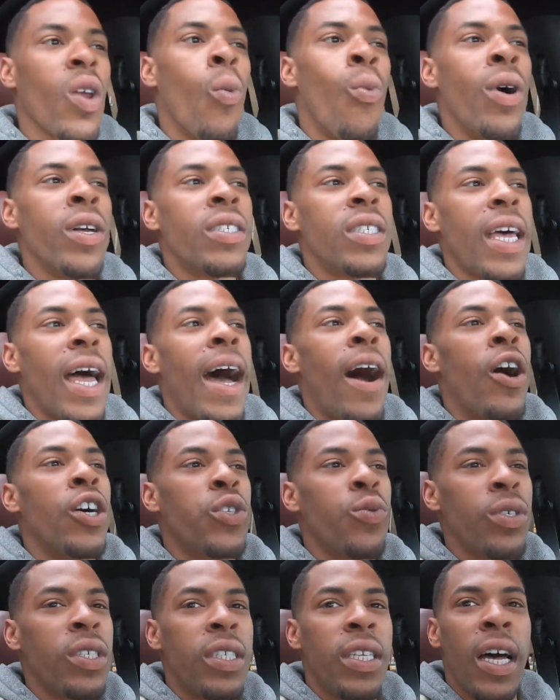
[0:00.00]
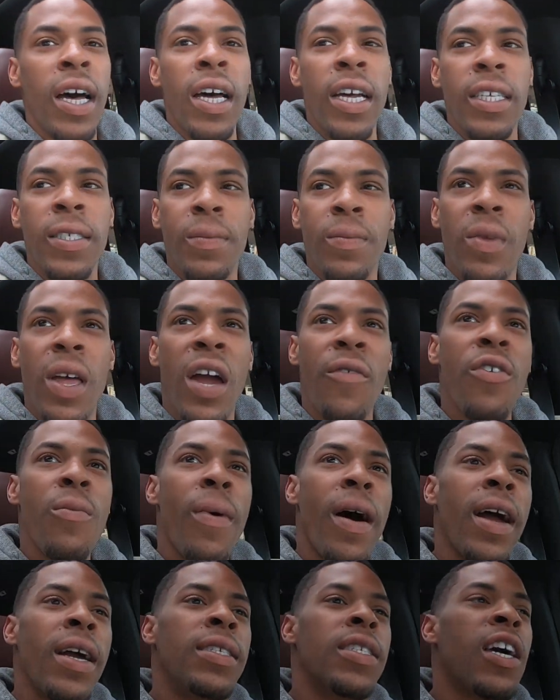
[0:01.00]
once the house was done,
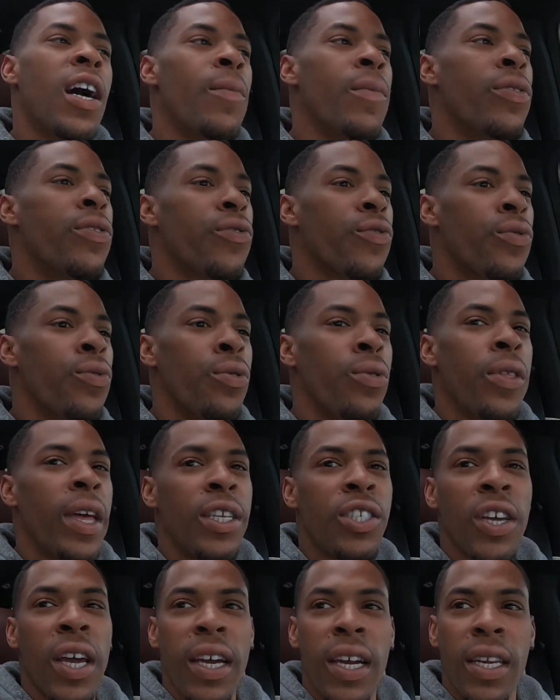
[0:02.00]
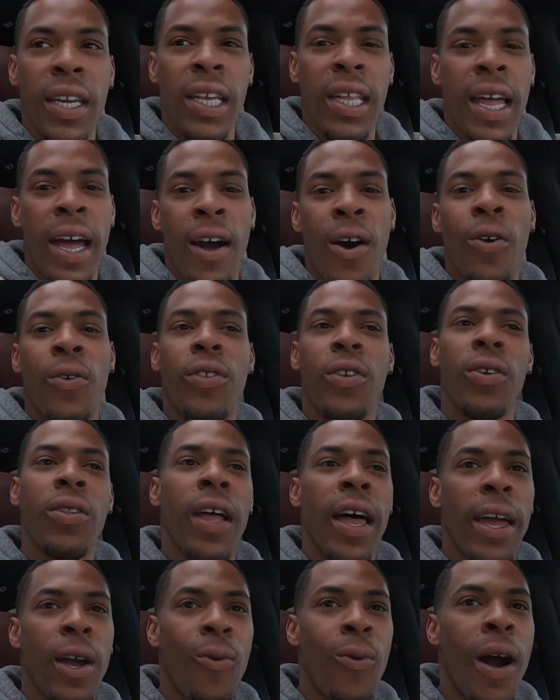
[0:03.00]
everybody's coming through, they checking it out. They're
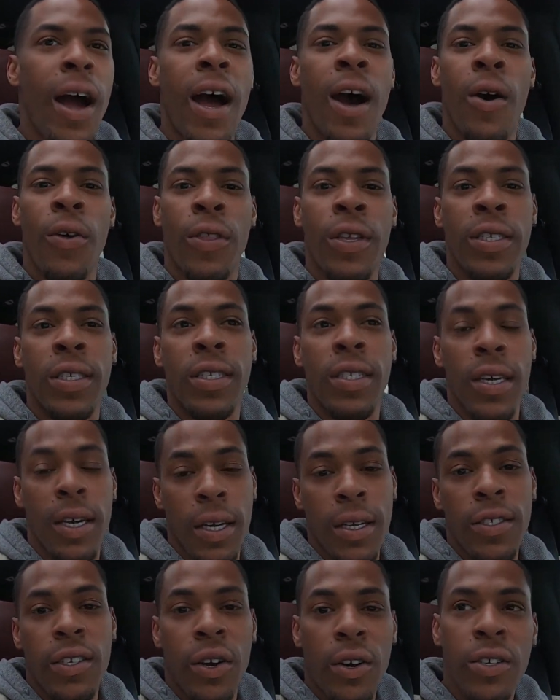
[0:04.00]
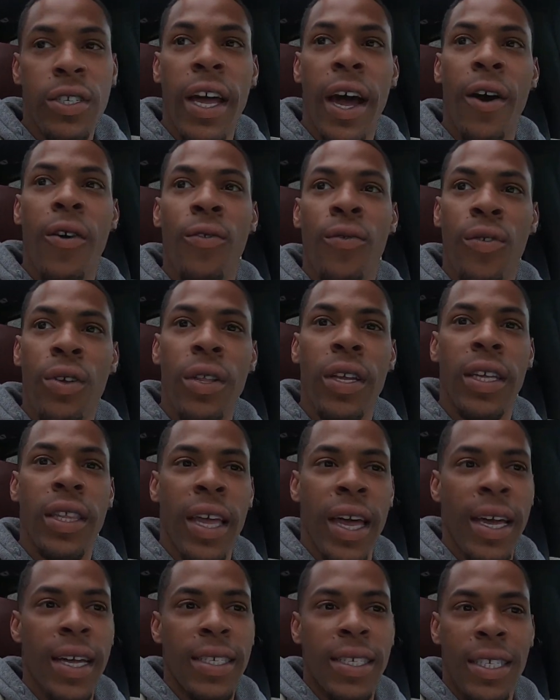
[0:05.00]
like, wow, this turned out really
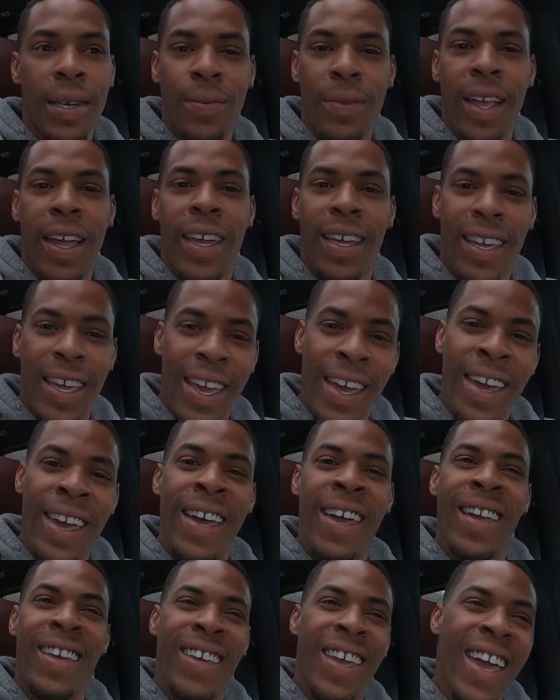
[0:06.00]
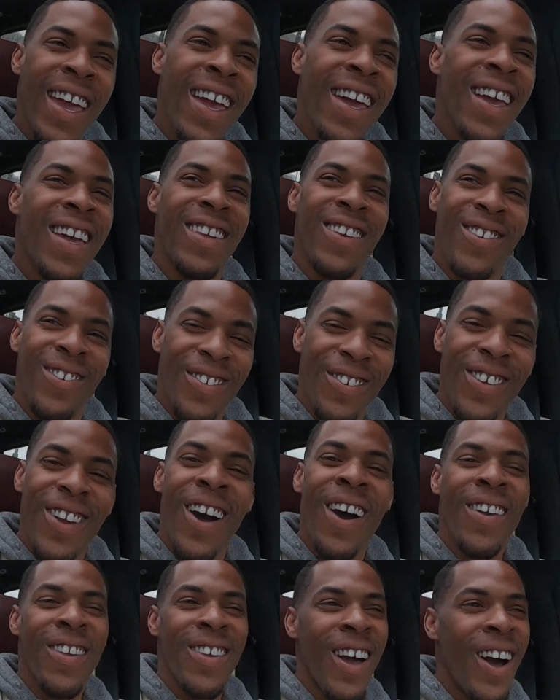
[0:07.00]
nice. I'm like, yeah,
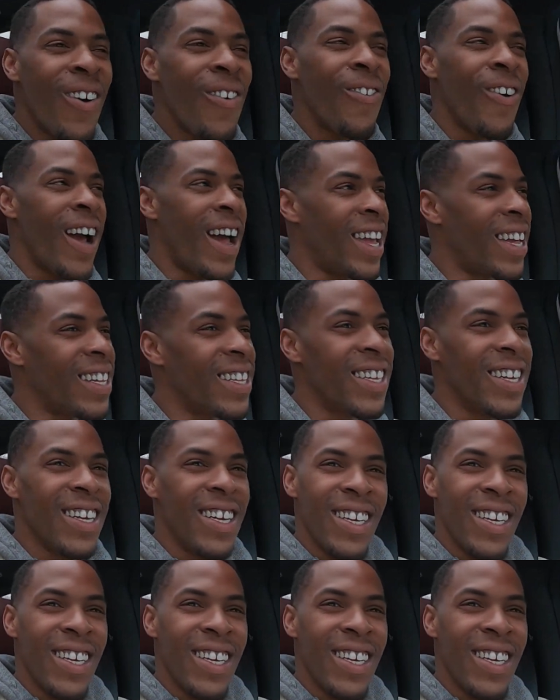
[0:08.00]
y'all right.